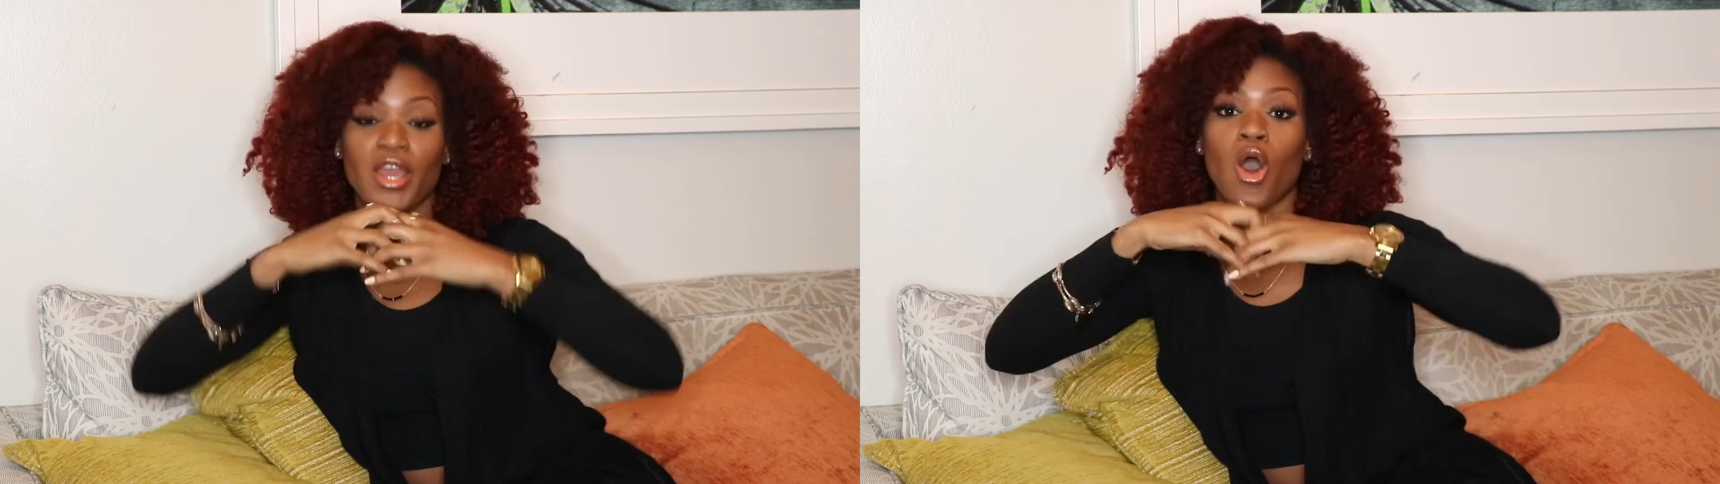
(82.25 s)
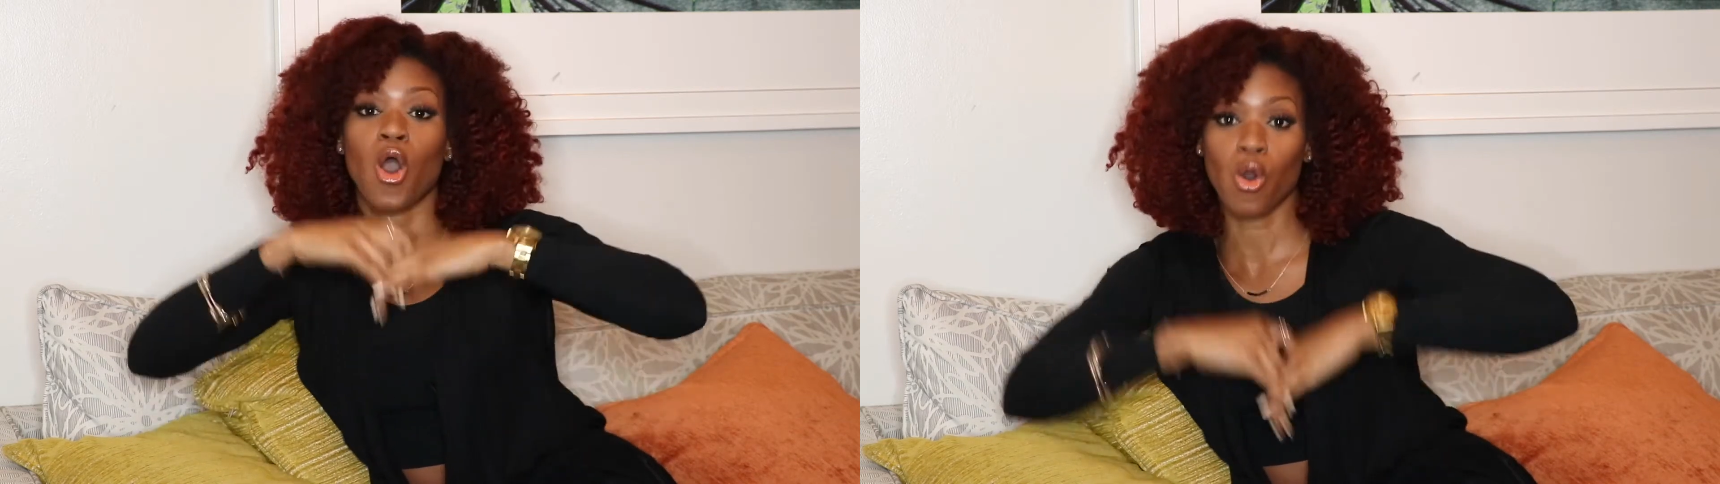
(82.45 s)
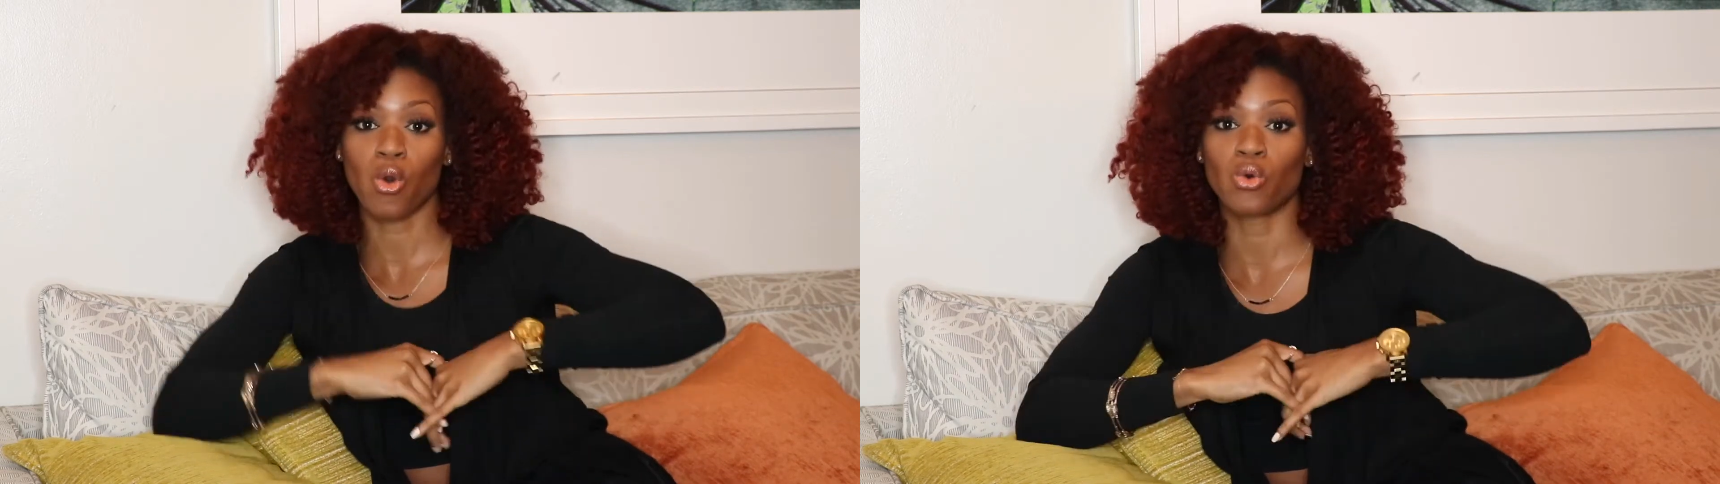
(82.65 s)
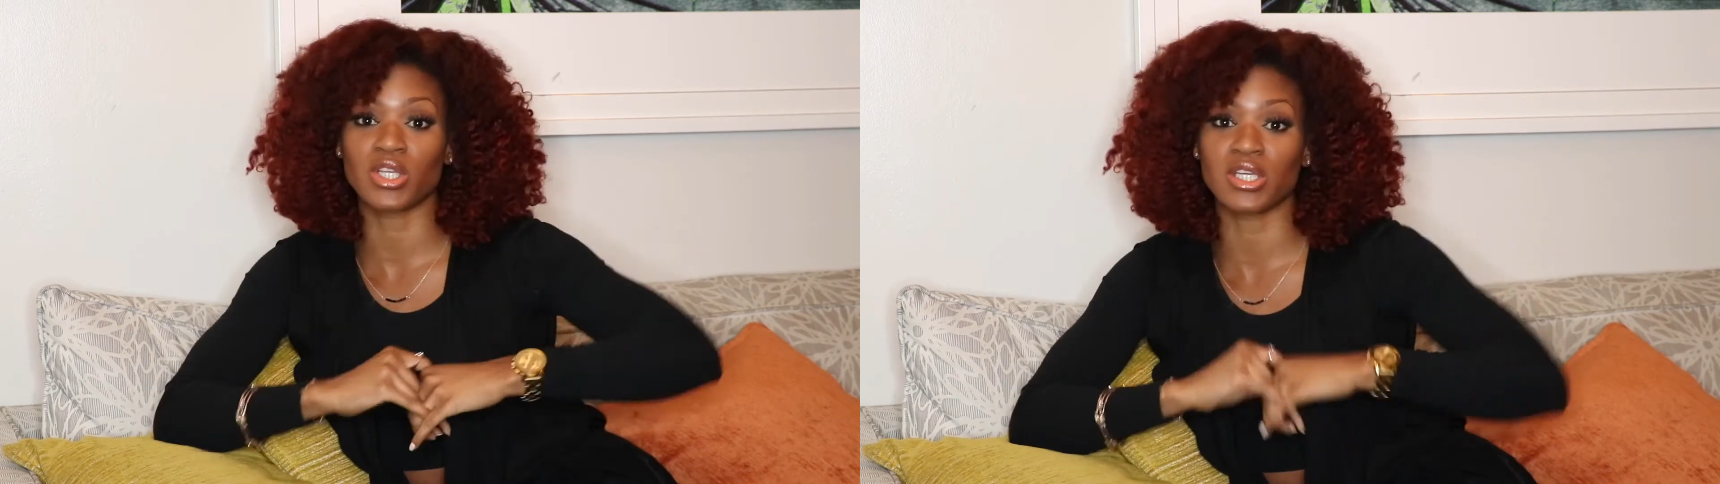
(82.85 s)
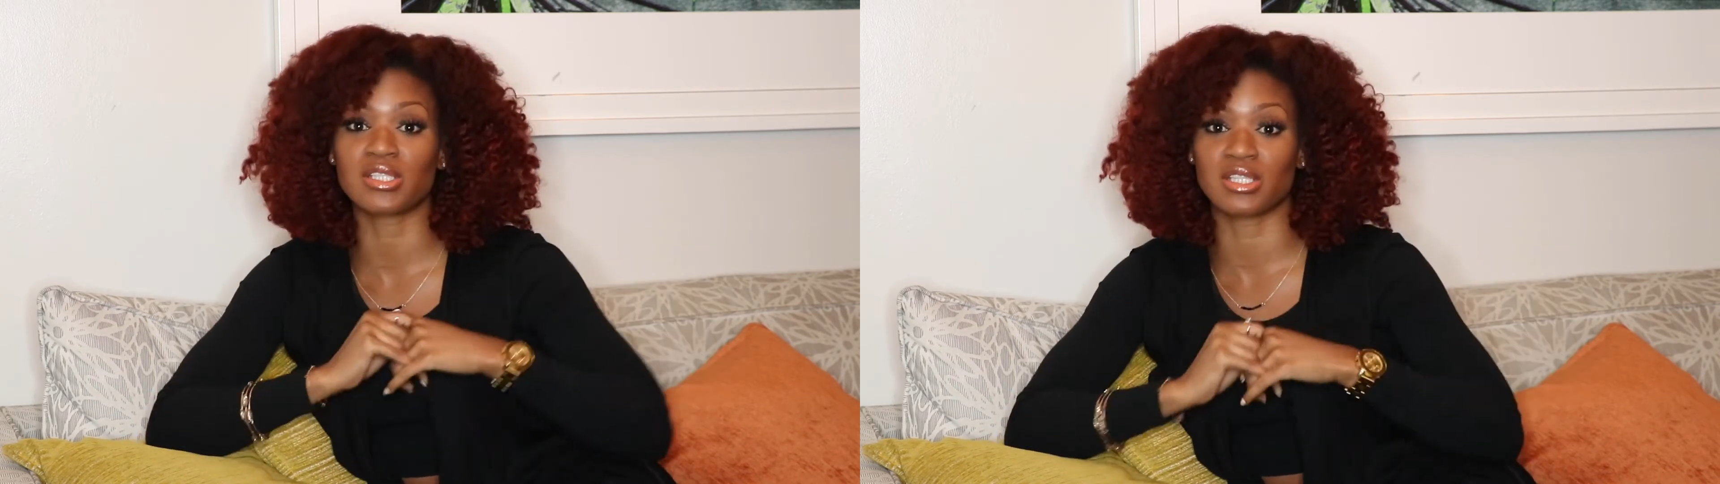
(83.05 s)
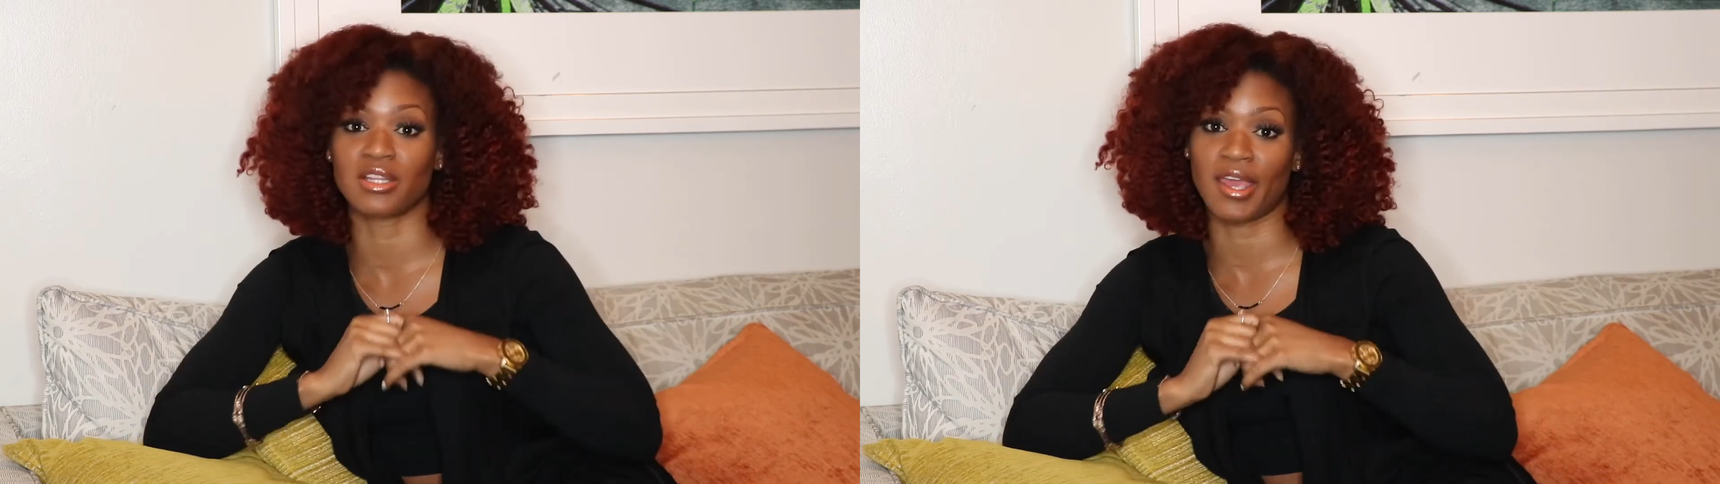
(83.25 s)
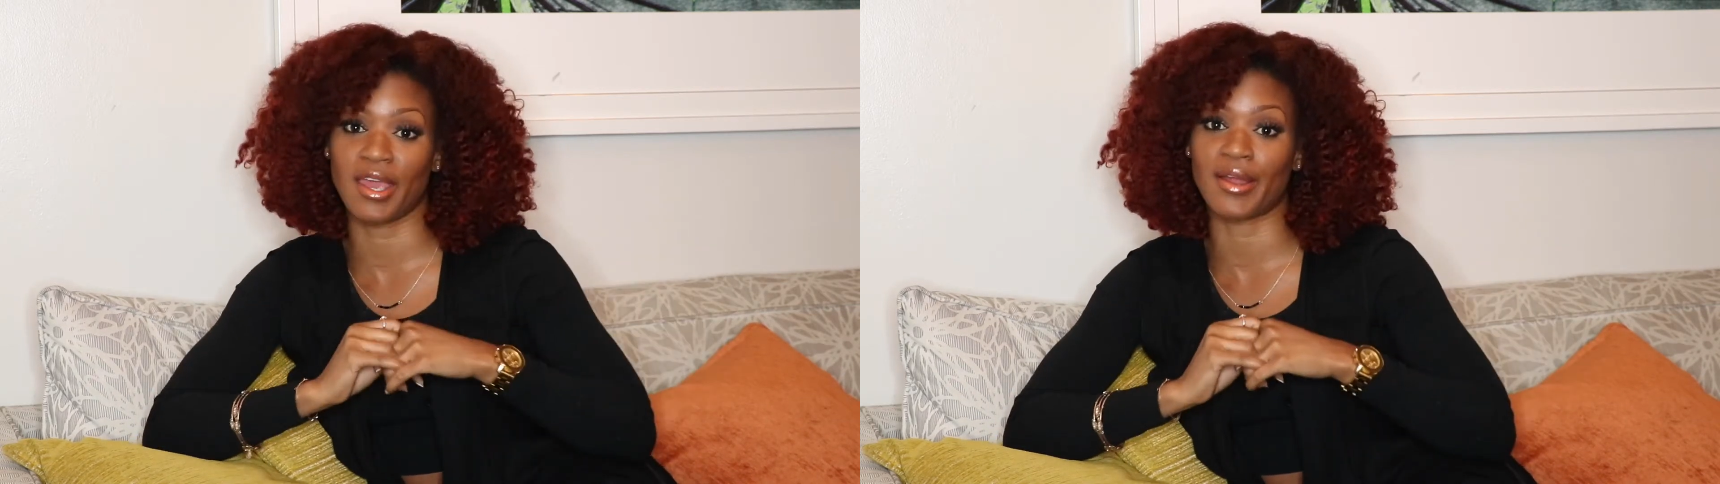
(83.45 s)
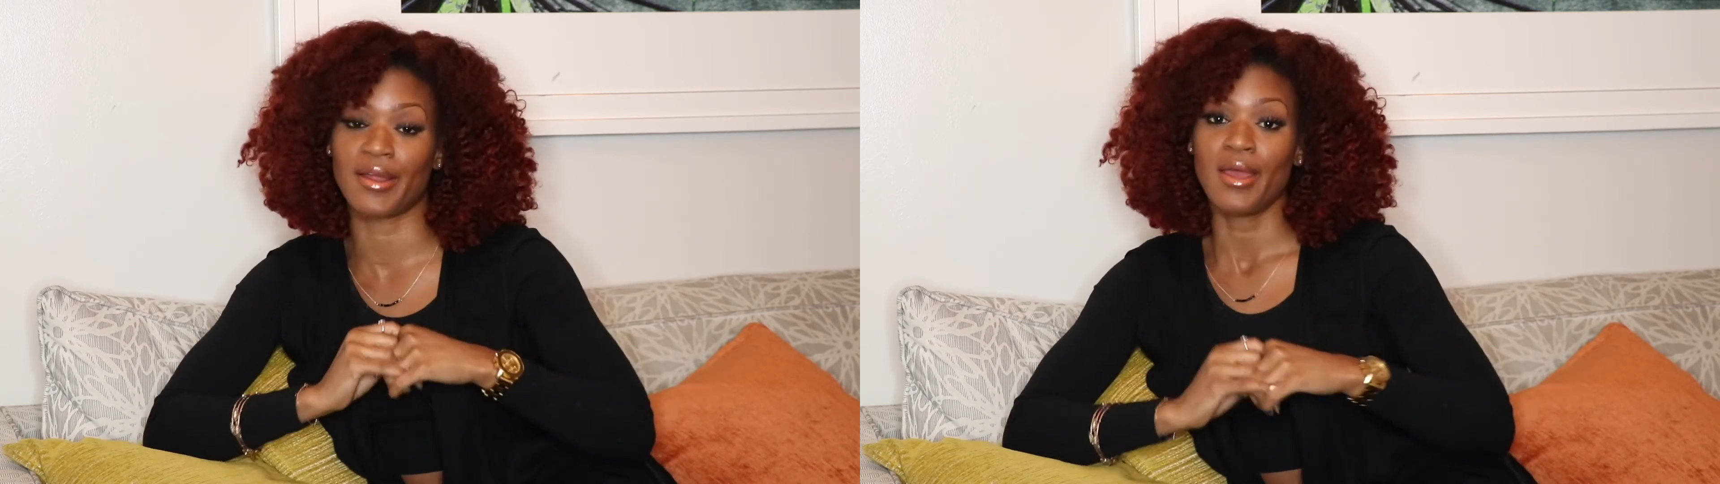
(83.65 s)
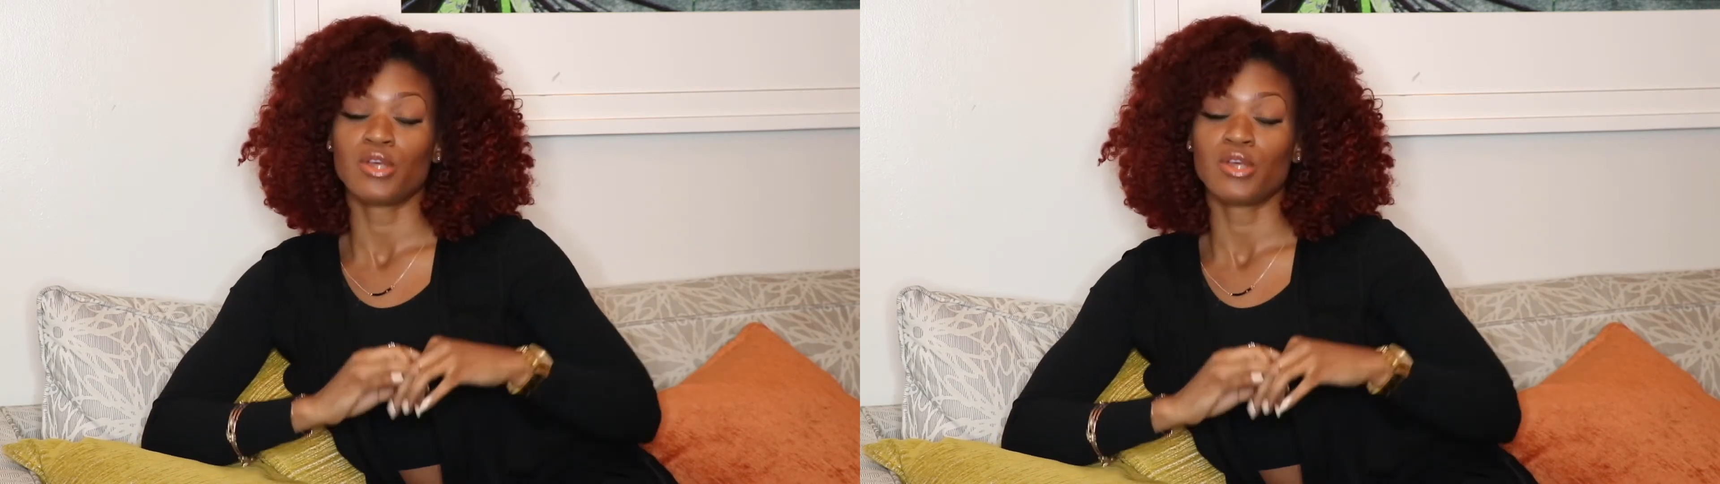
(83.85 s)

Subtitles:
hold into the hair.